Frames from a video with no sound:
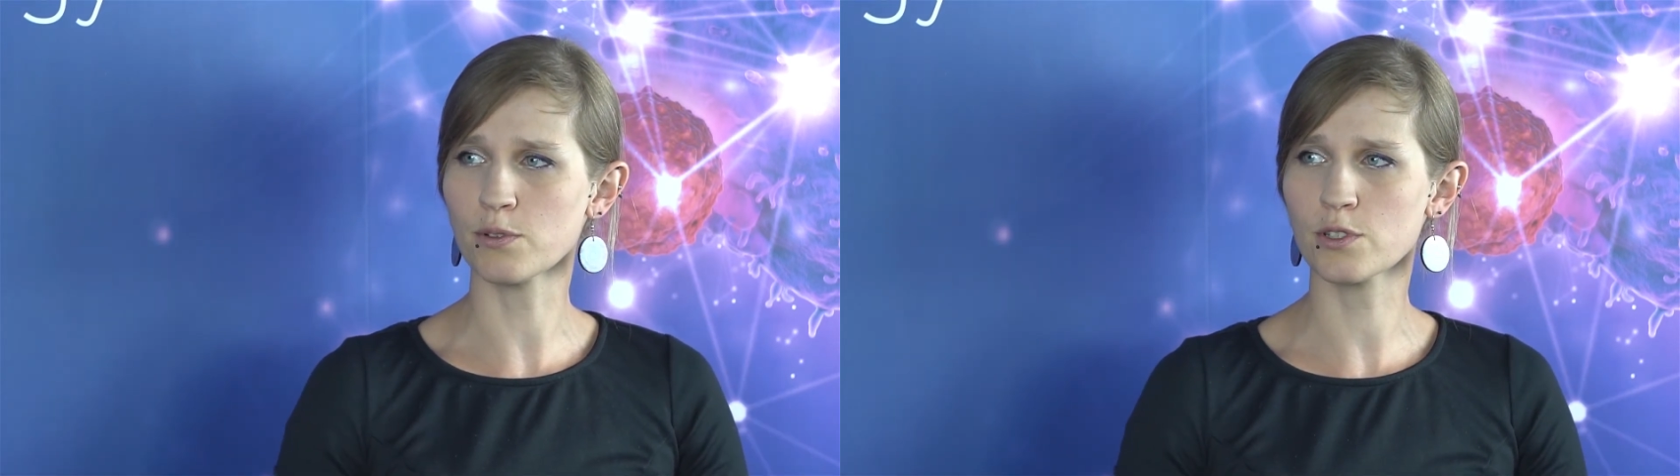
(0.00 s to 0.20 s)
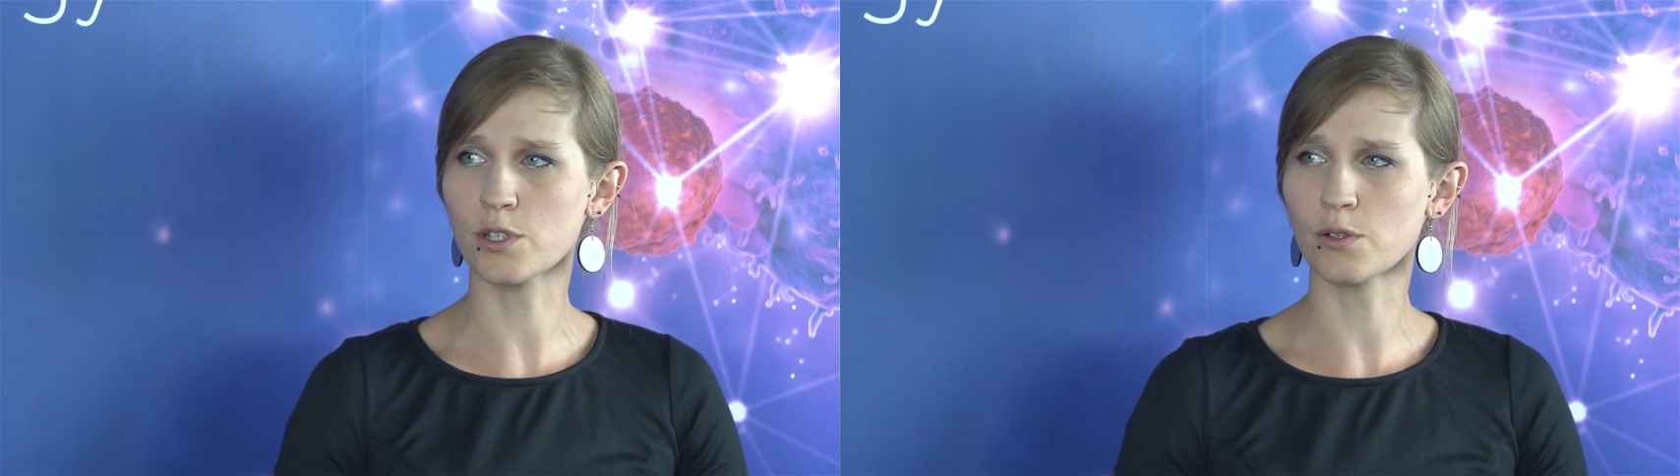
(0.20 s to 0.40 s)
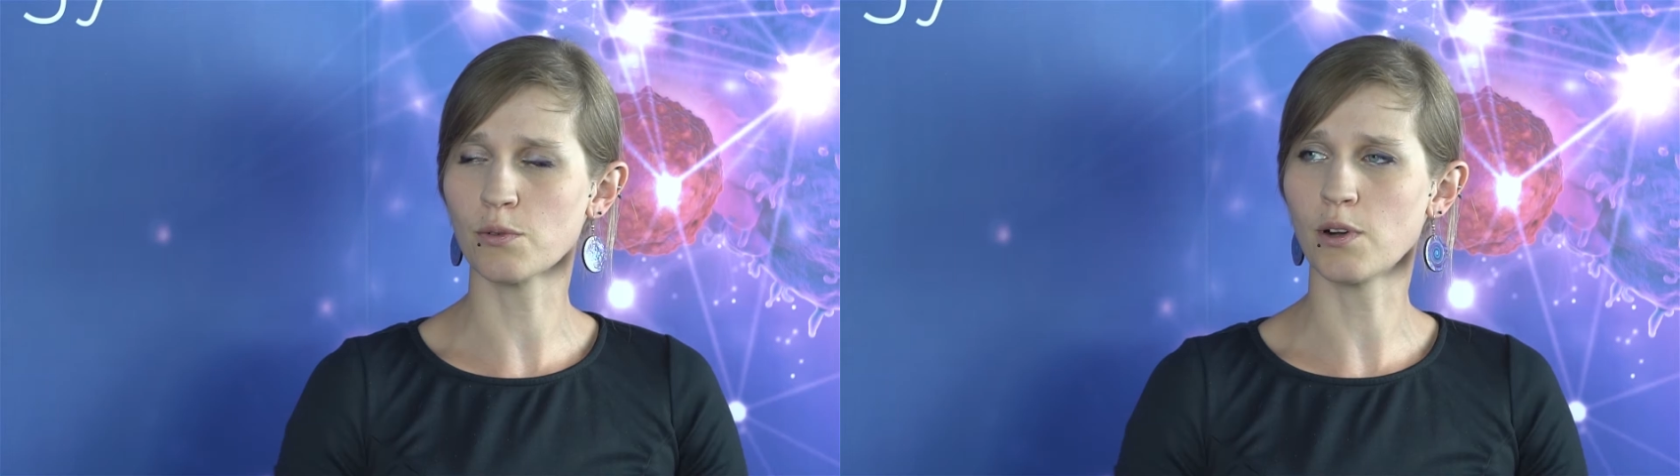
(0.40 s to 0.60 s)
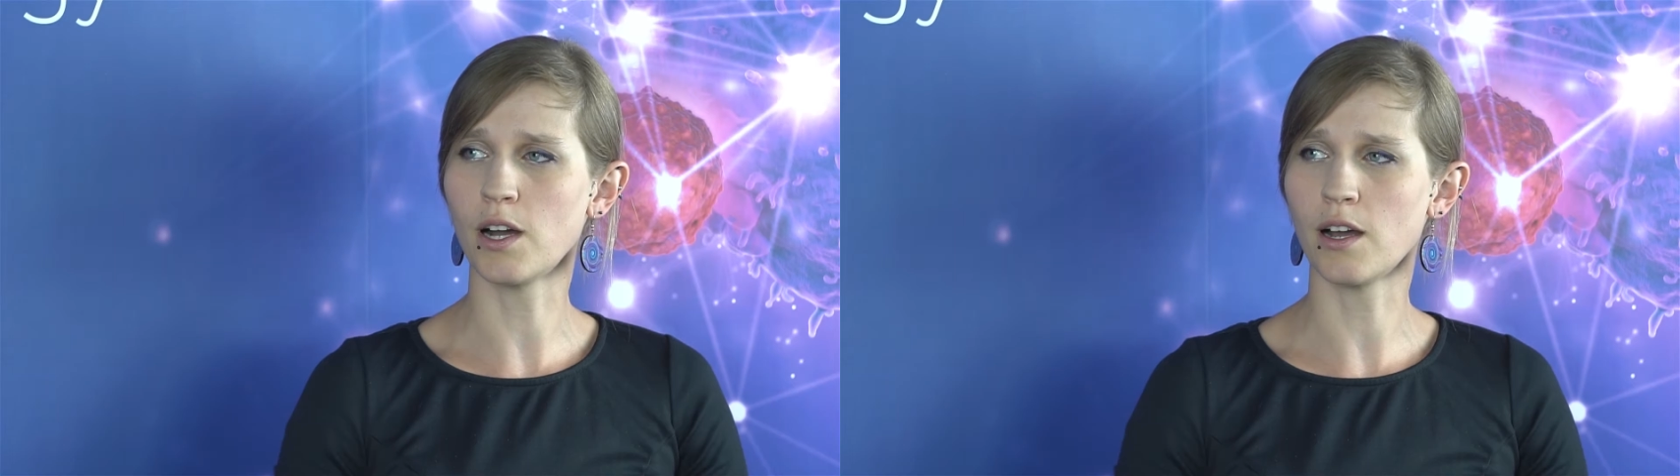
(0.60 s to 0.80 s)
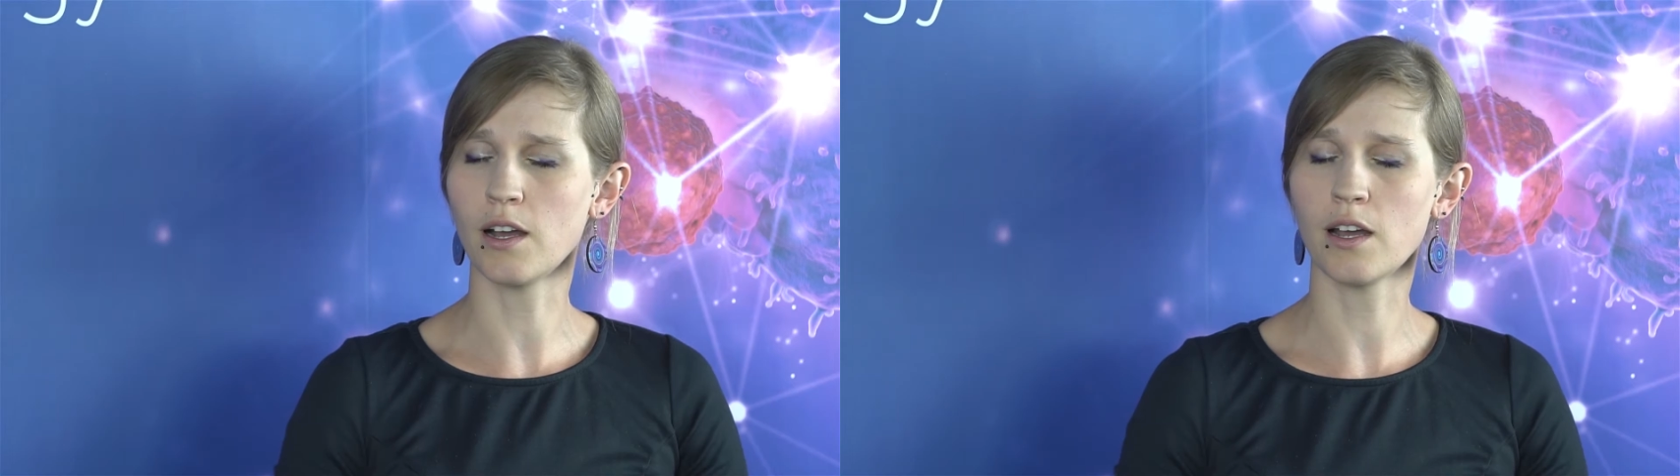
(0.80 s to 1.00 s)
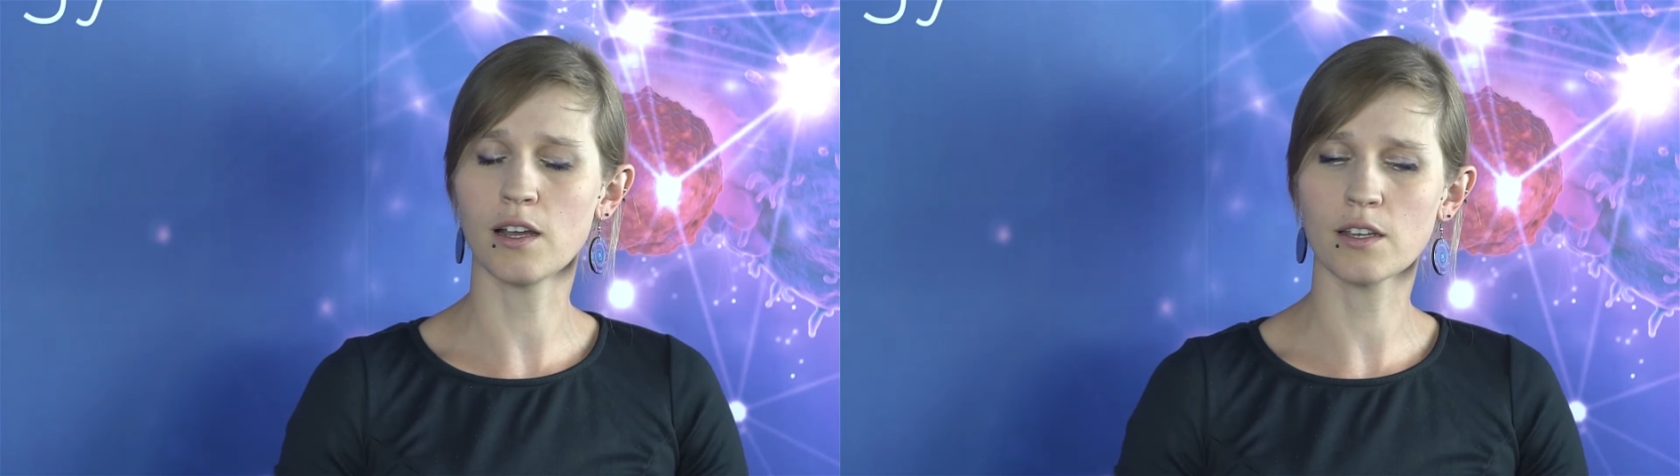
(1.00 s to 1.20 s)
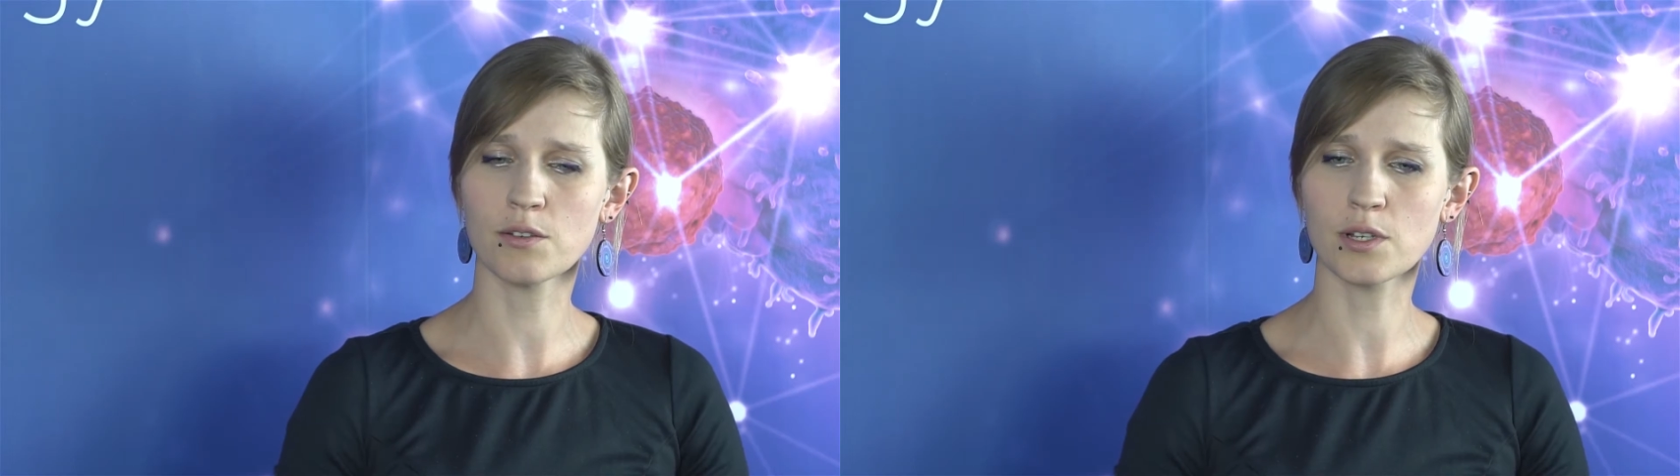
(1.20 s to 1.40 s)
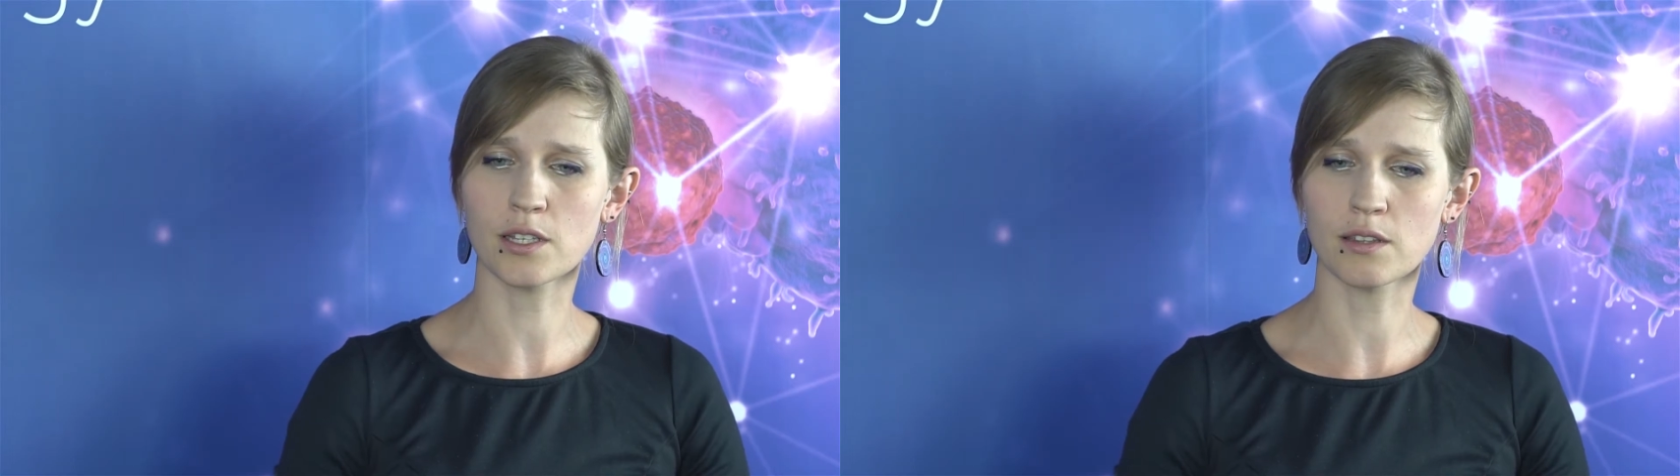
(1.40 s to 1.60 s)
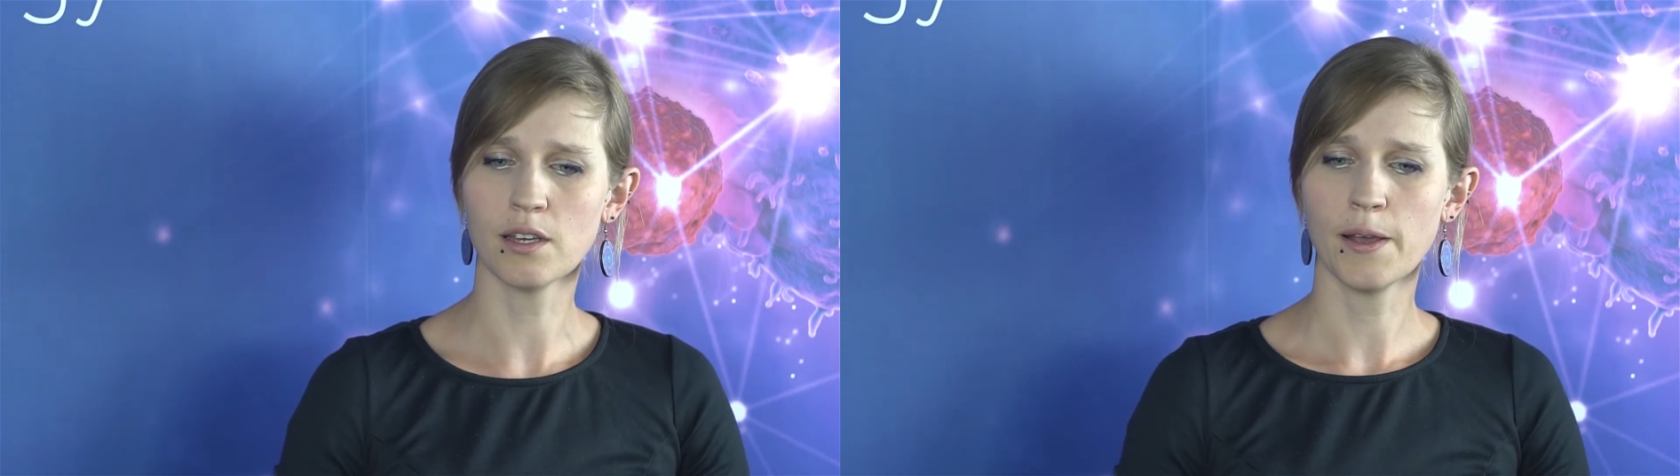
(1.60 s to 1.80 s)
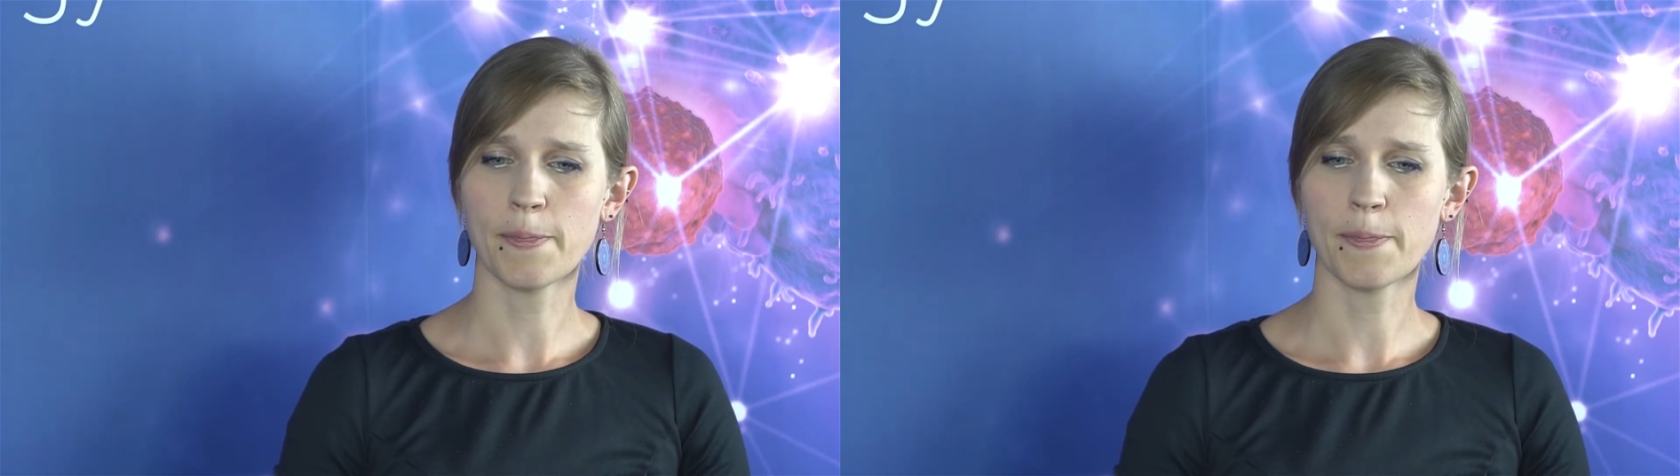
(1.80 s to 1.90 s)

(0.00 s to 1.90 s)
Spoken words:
so you can,